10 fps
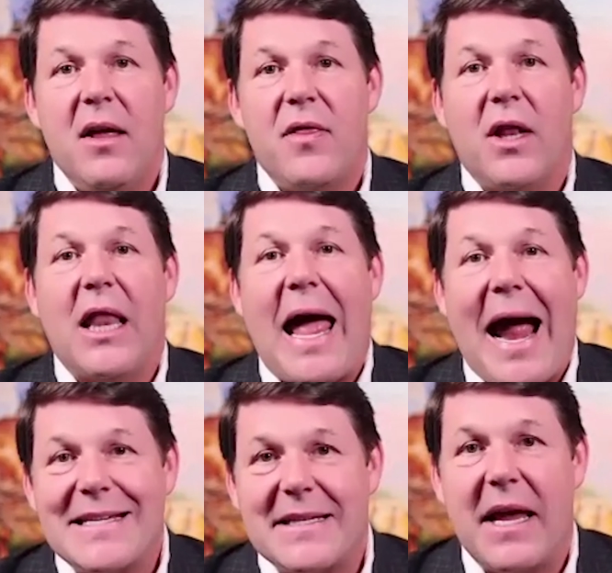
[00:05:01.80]
the
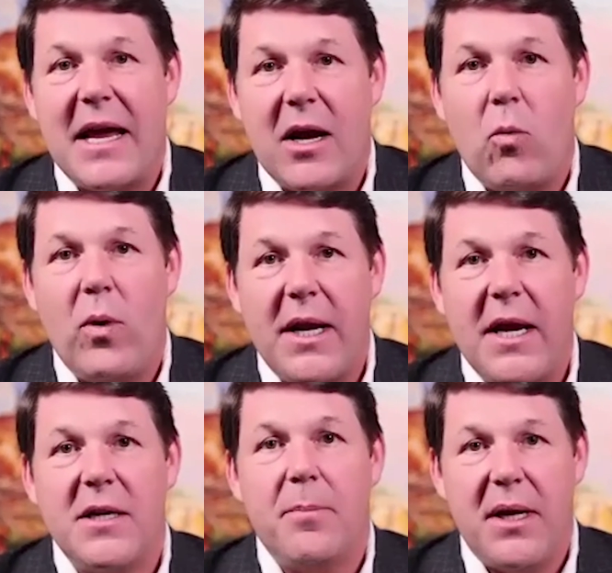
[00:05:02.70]
last thing we
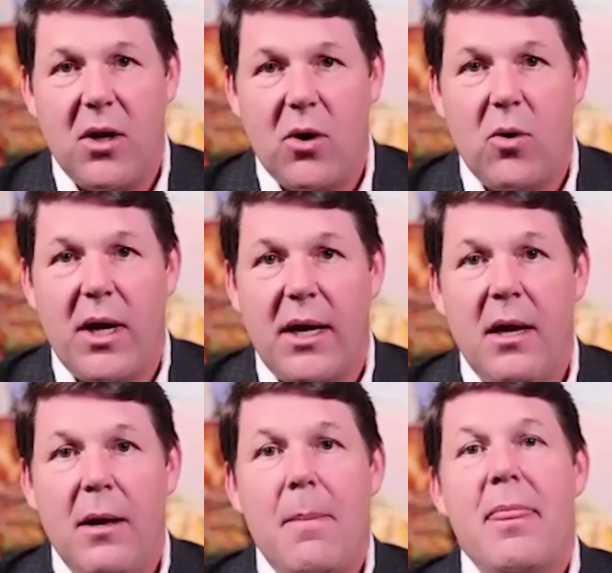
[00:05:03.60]
need to be
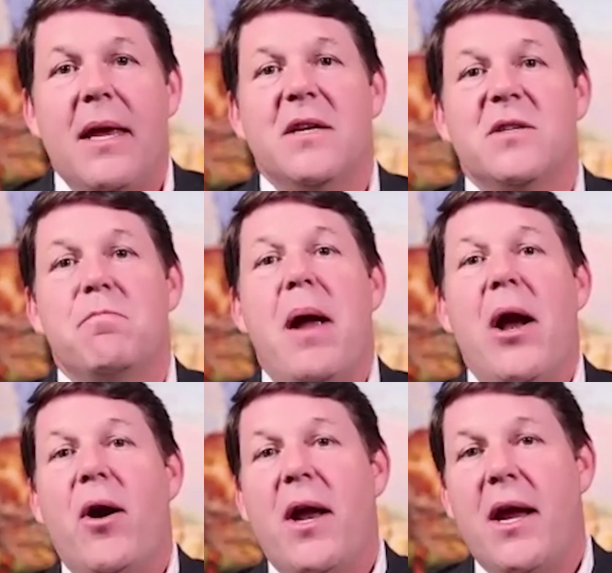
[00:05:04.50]
doing is
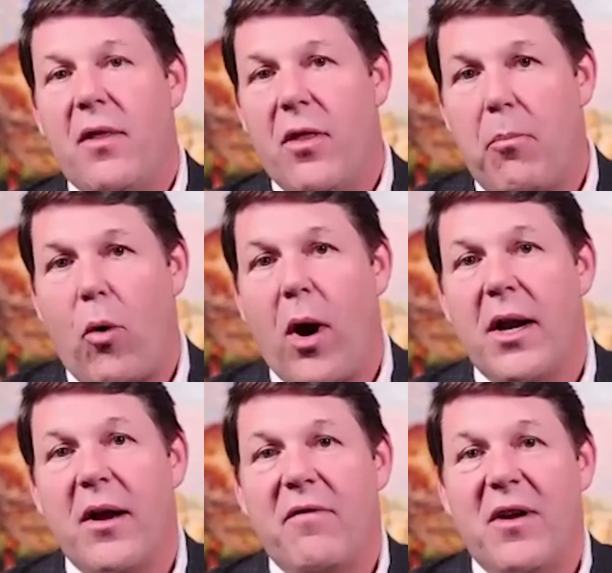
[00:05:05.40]
bearing the
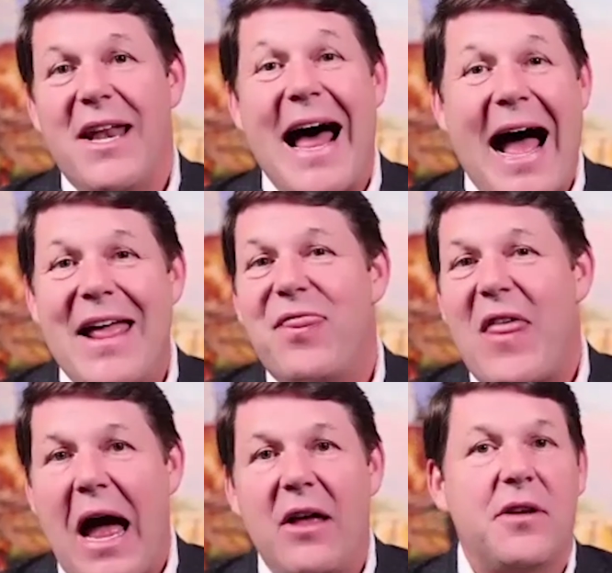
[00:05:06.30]
brunt of a
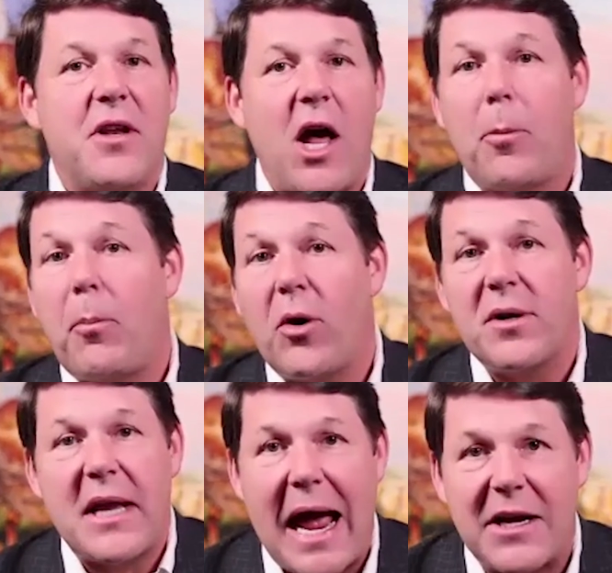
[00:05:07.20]
$9,000 per
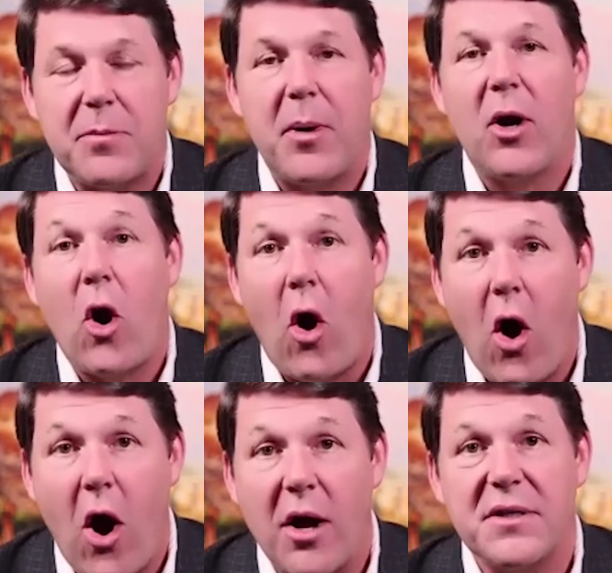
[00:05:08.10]
taxpayer
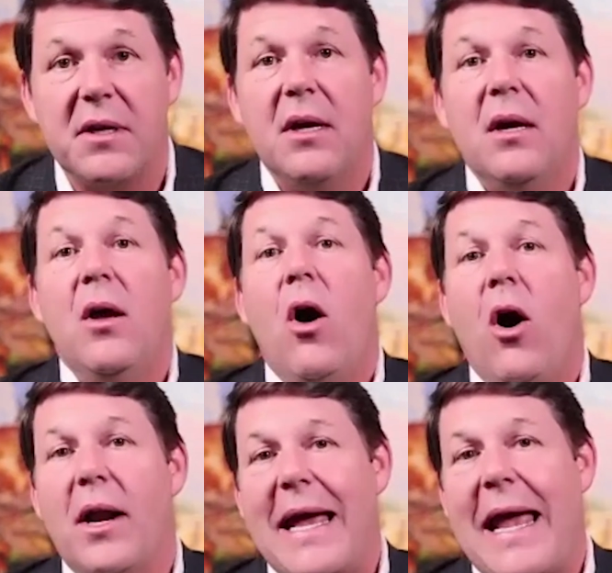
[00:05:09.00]
cost
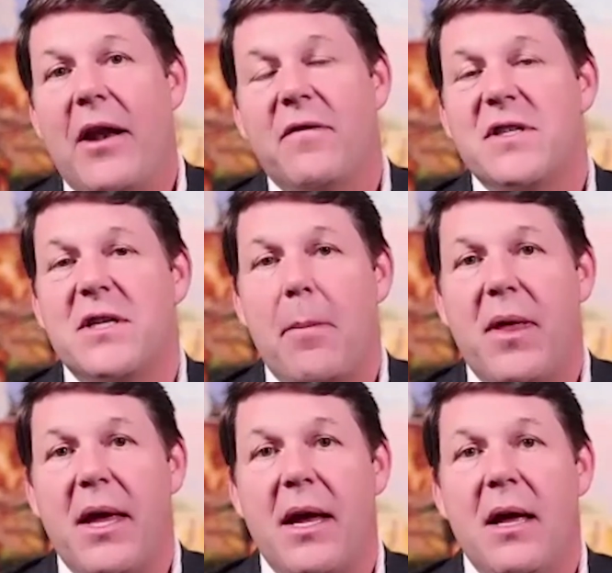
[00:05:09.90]
on account of
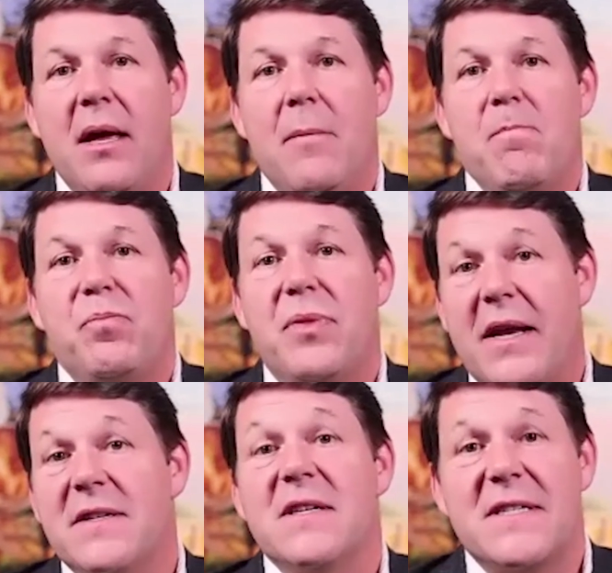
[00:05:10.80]
something
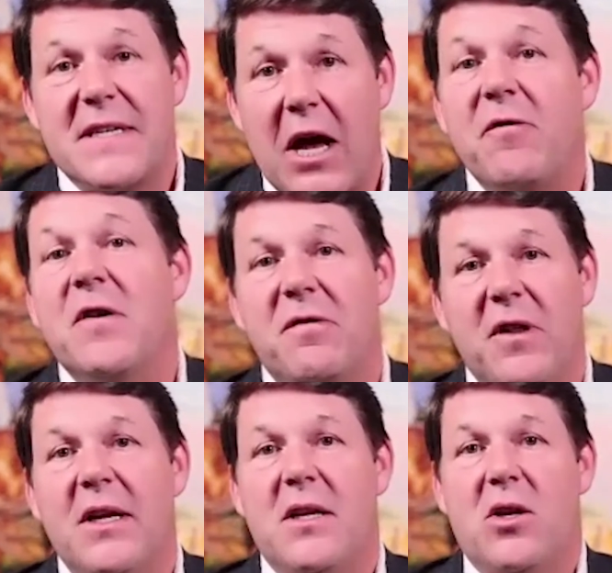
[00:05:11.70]
that is a
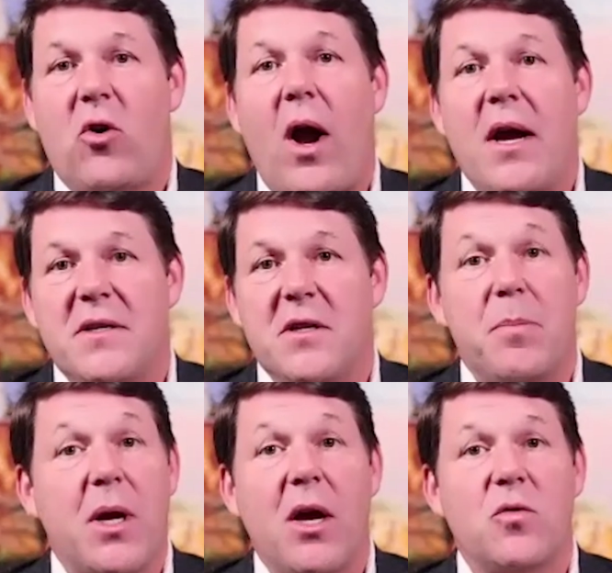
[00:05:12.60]
self-inflicted crisis
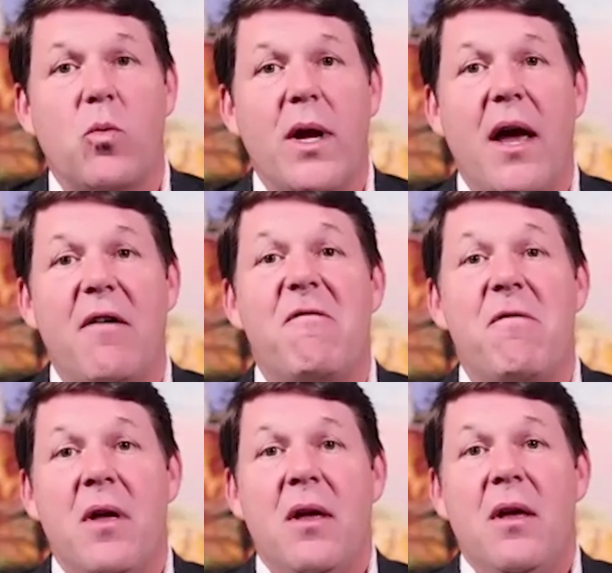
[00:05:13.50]
because we
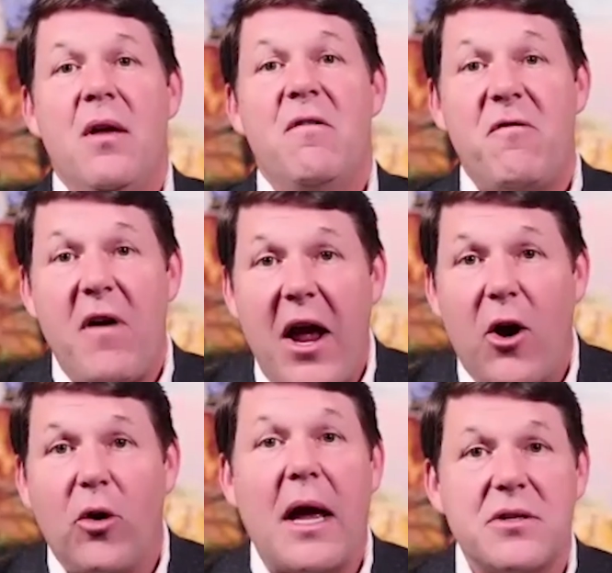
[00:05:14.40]
have
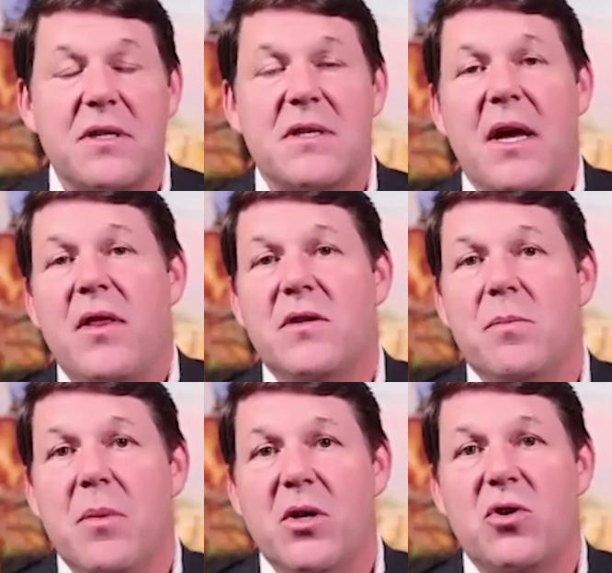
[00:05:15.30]
failed, I should say this
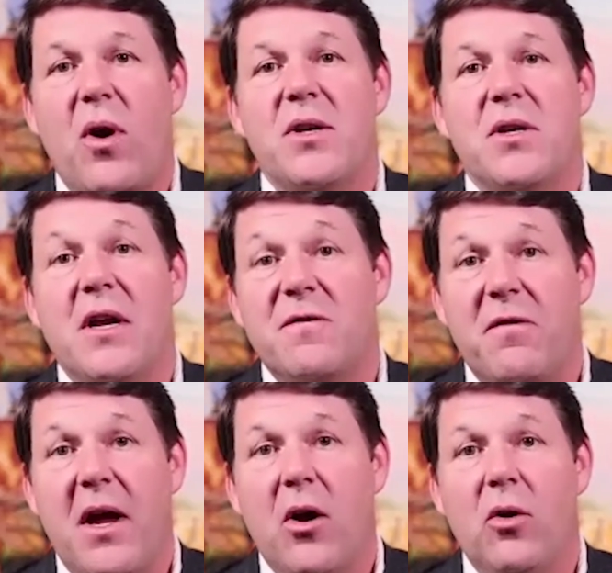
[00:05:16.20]
administration has
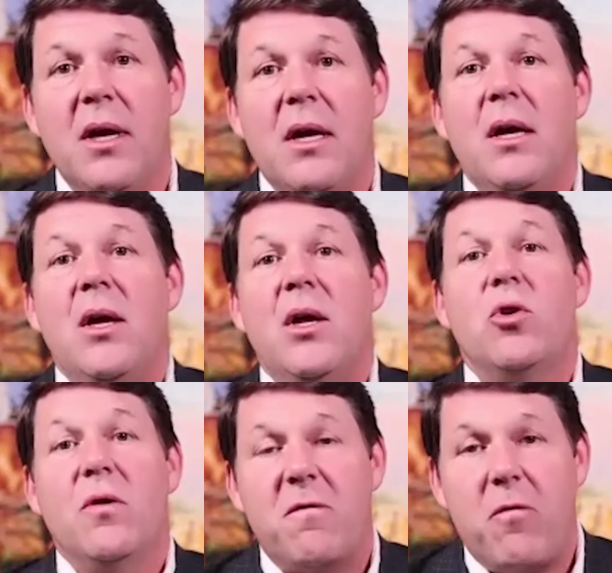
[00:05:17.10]
failed,
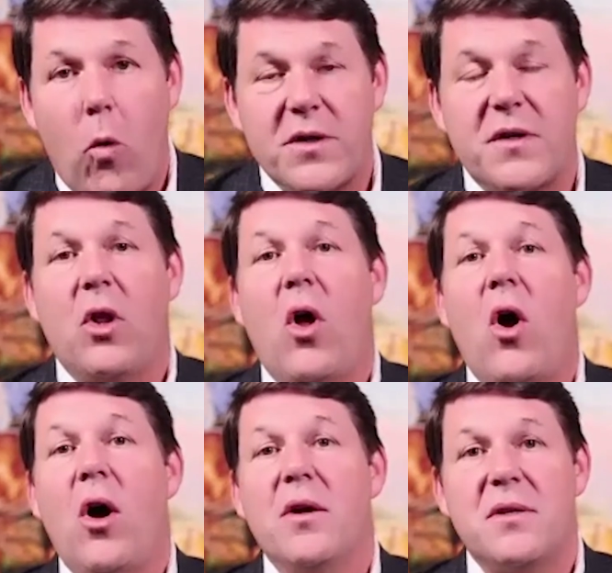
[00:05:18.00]
to enforce the
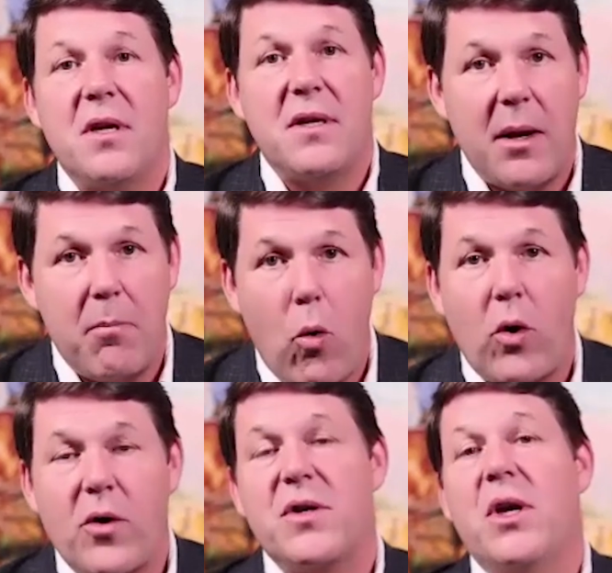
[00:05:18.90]
laws, to take
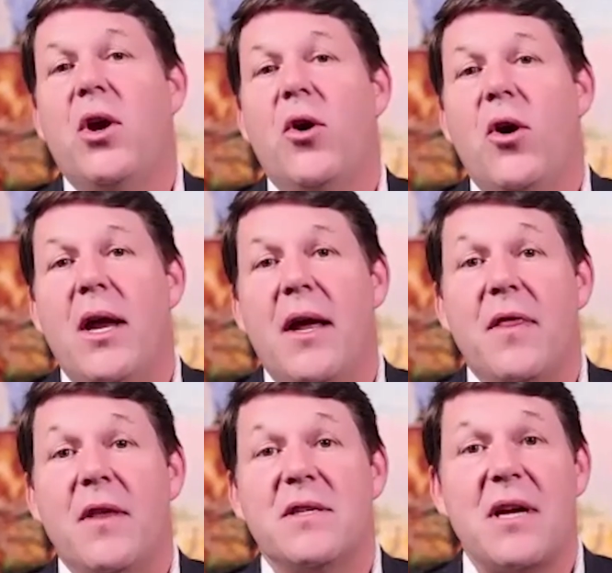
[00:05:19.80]
border security
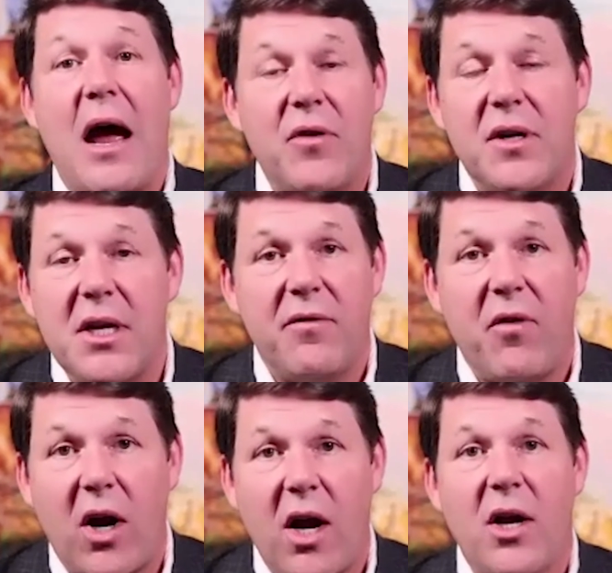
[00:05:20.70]
and the sovereignty of
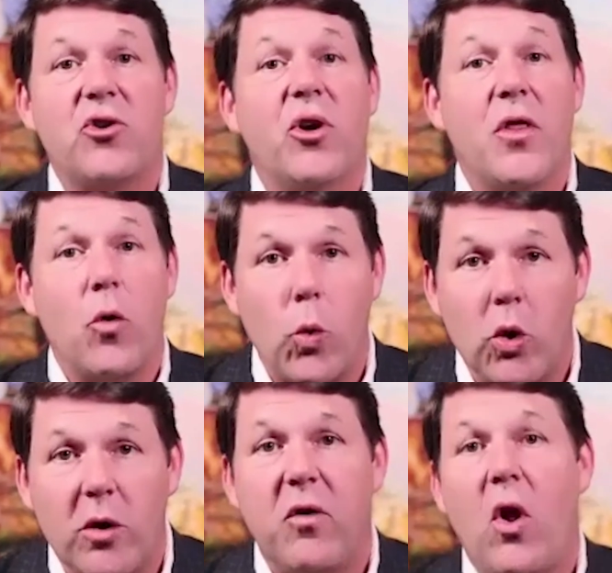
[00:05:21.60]
our country and the
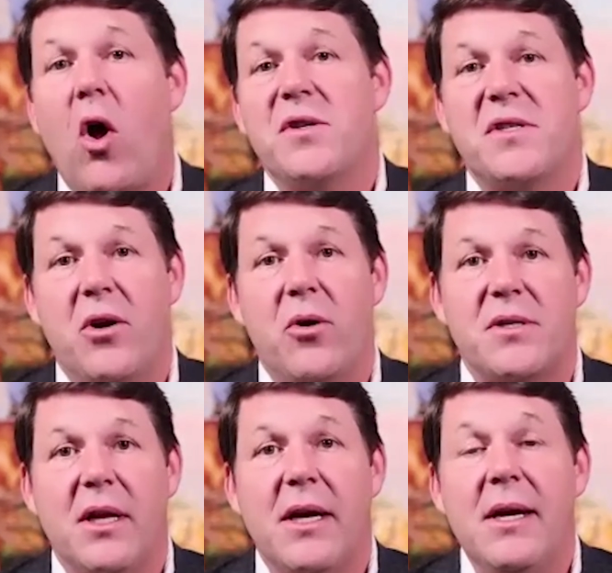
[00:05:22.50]
rule of law
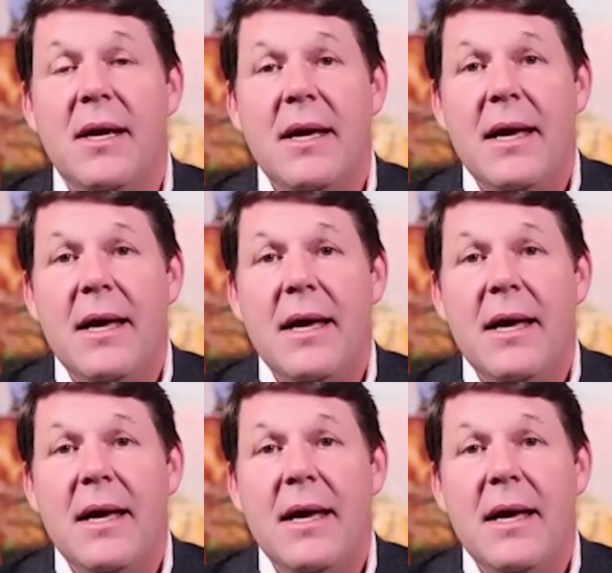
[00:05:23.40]
seriously.